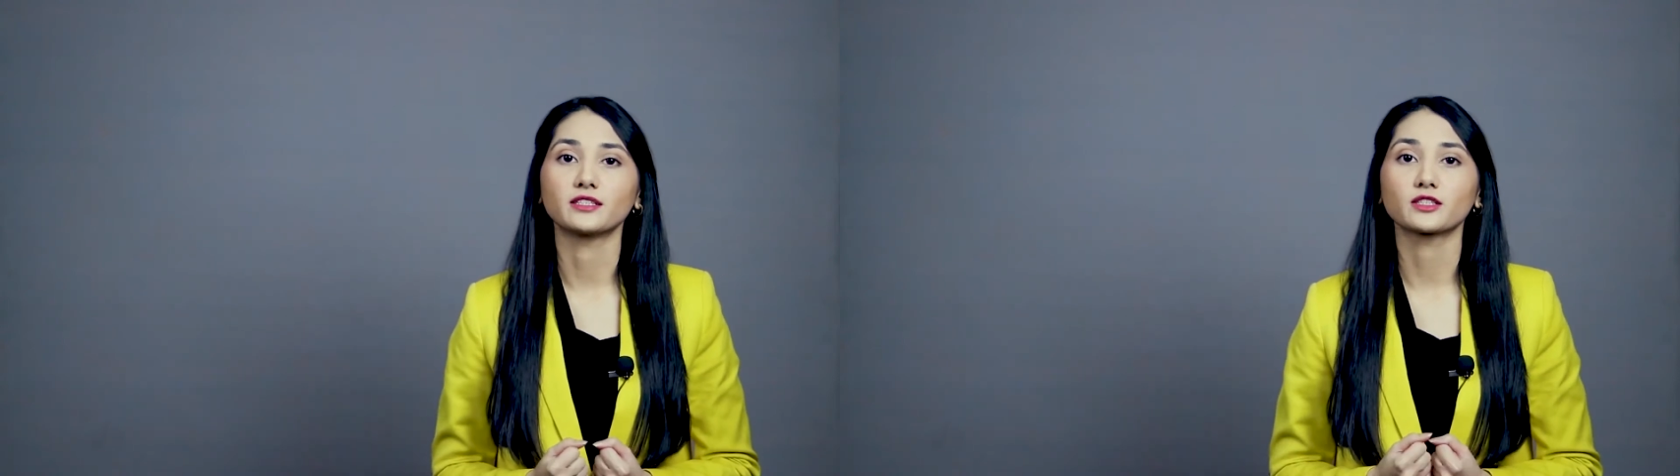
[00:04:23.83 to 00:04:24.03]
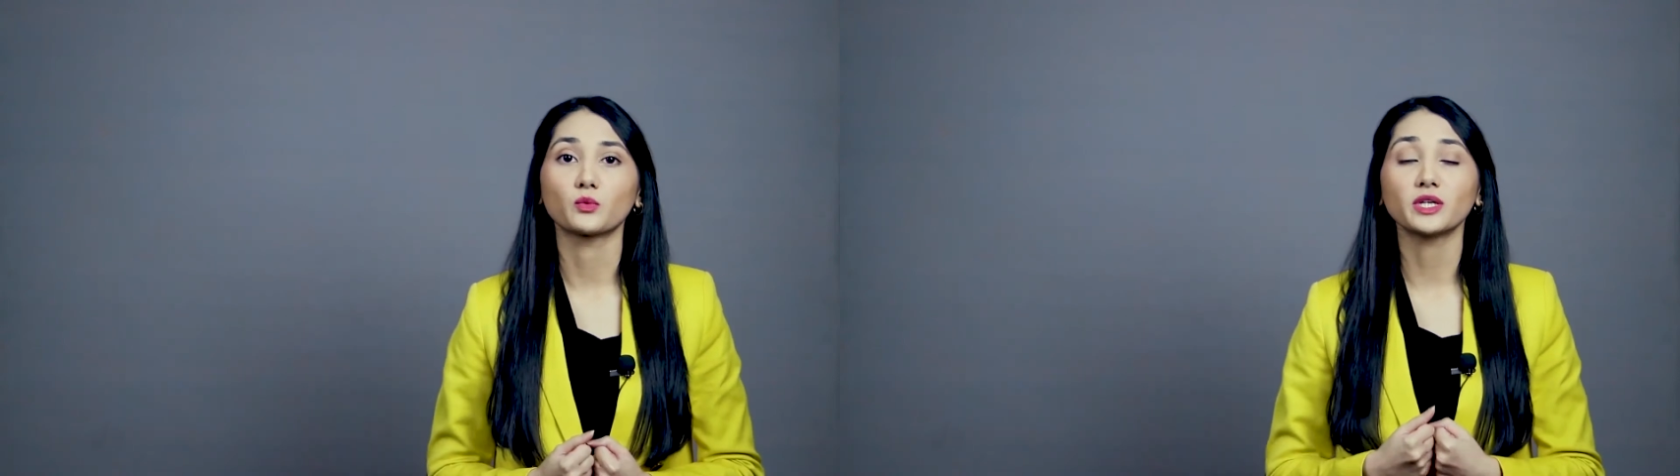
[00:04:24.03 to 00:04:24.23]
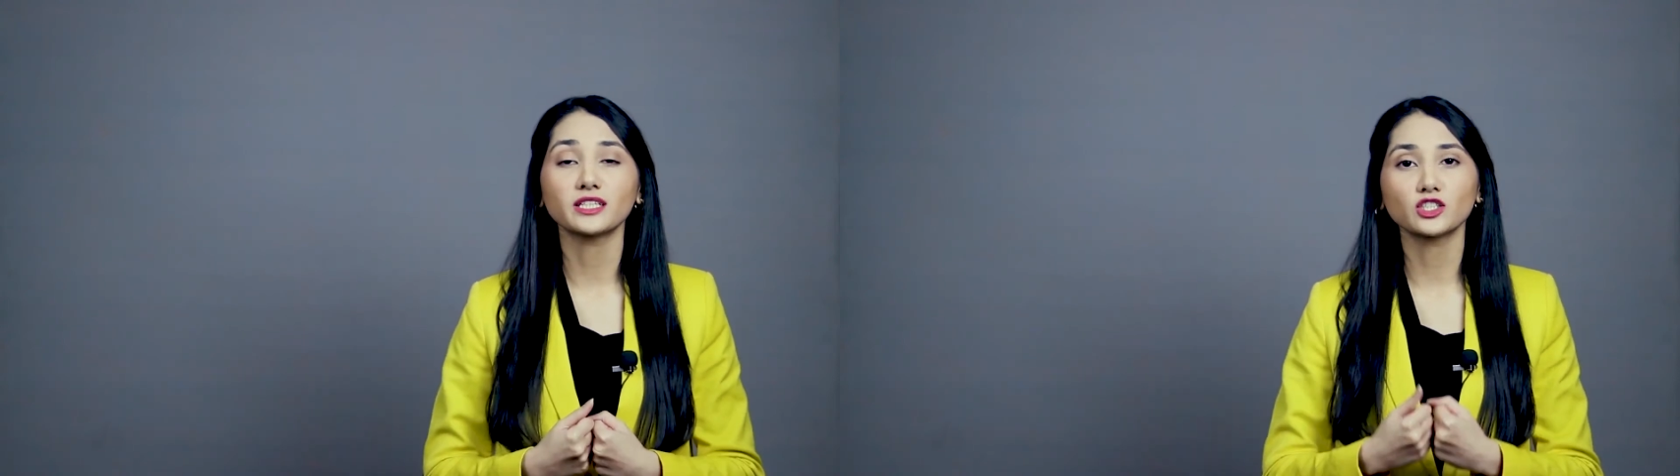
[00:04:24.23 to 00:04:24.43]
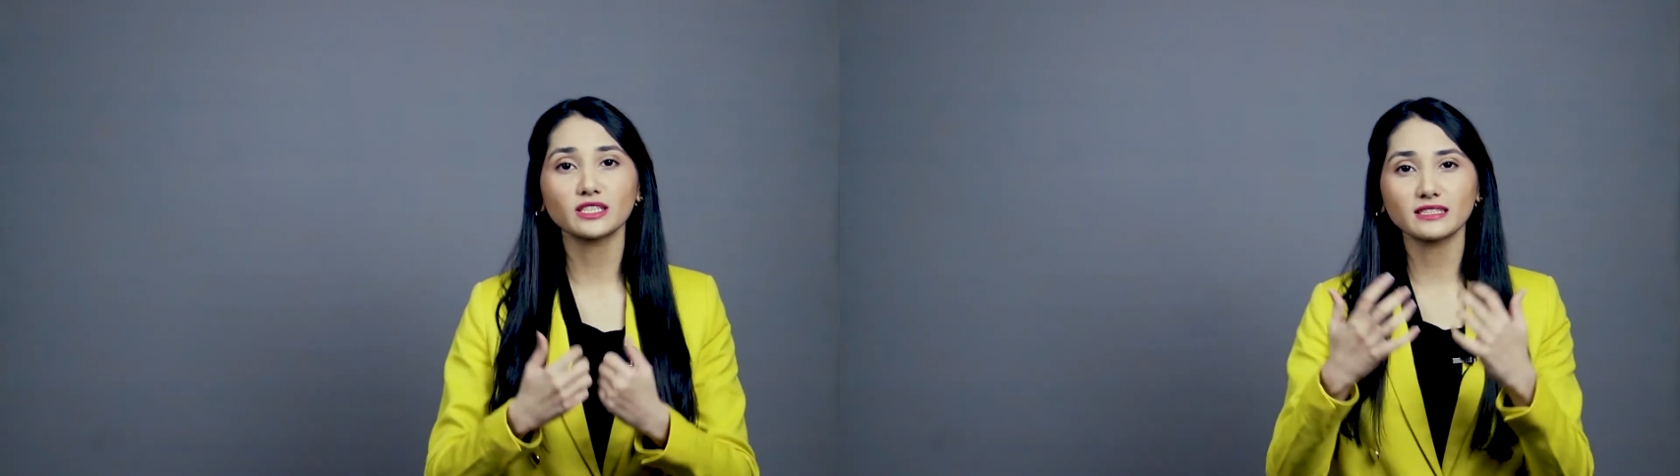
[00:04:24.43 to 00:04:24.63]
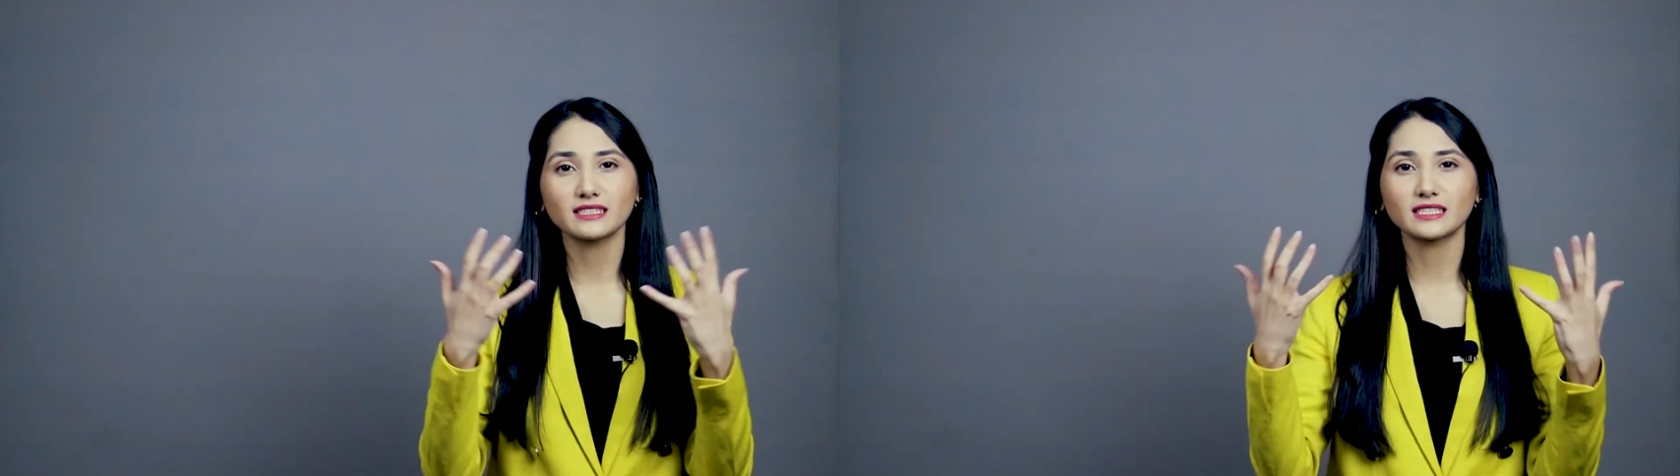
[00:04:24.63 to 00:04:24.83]
So we can
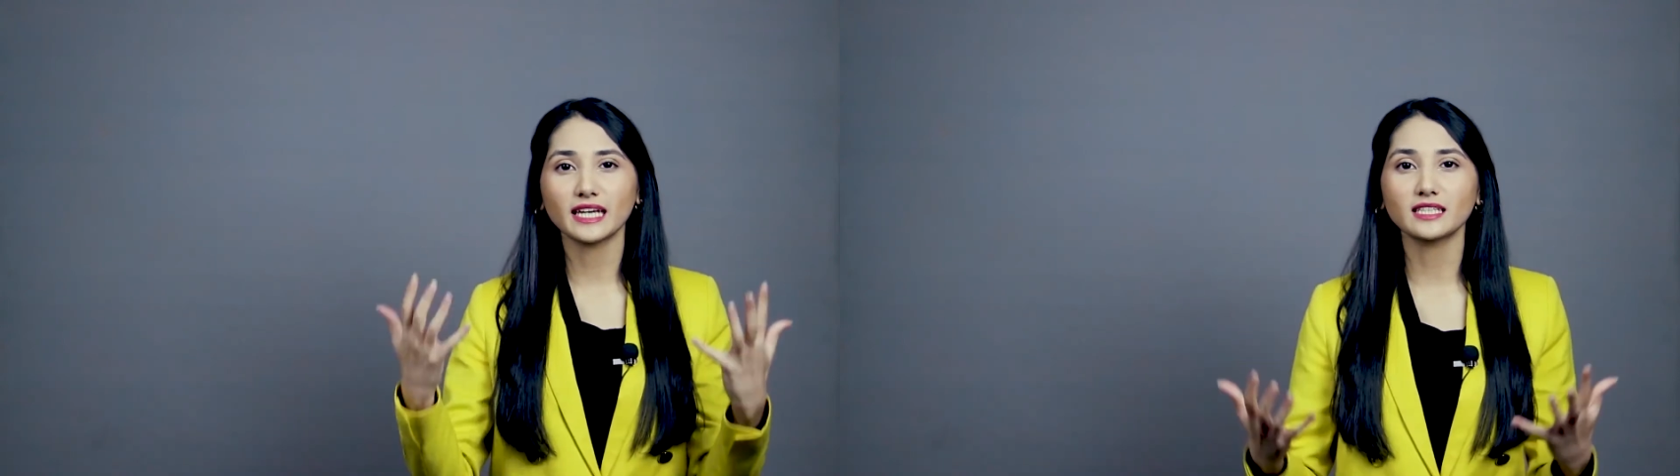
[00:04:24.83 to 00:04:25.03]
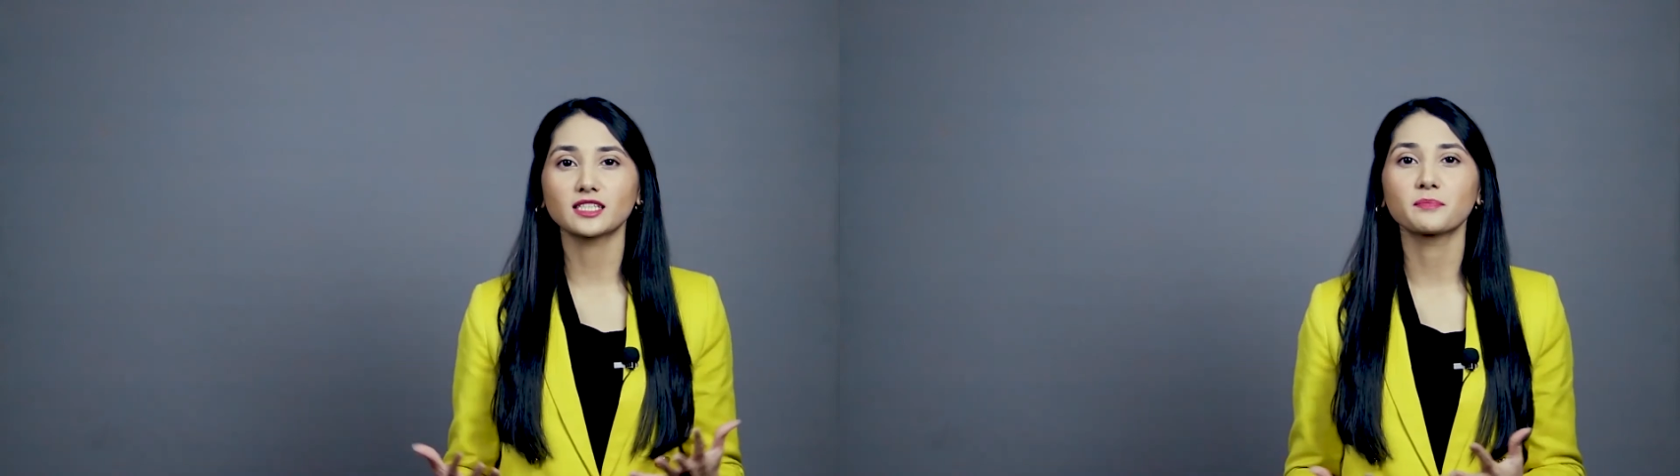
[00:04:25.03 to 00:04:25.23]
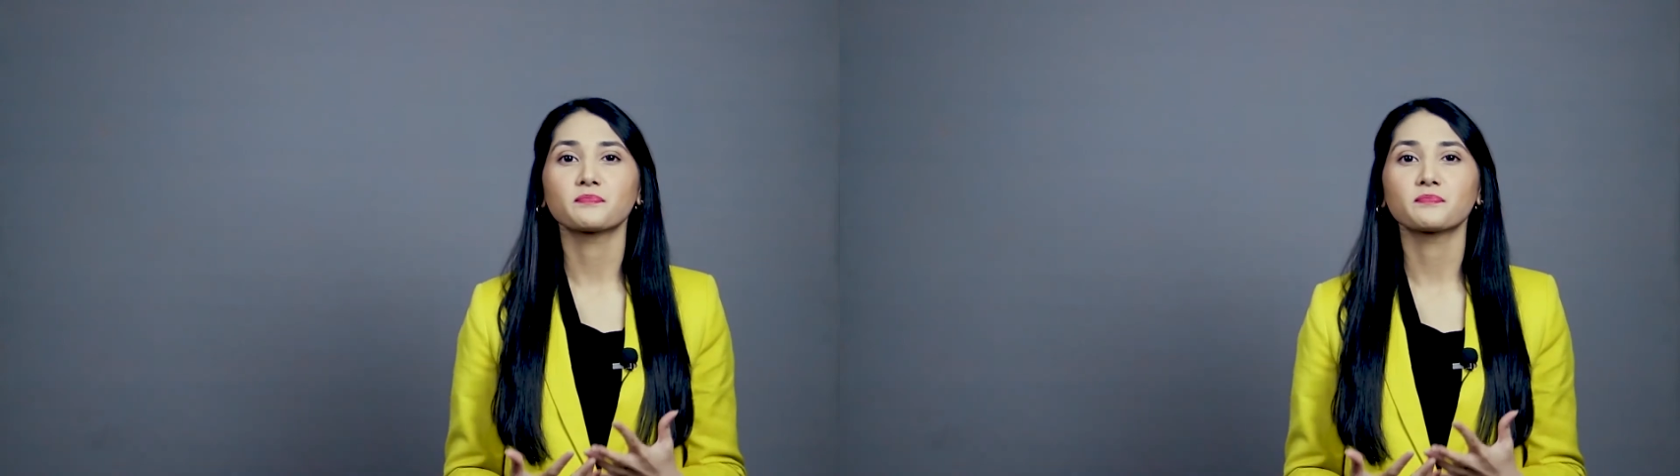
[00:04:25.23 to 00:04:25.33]
just state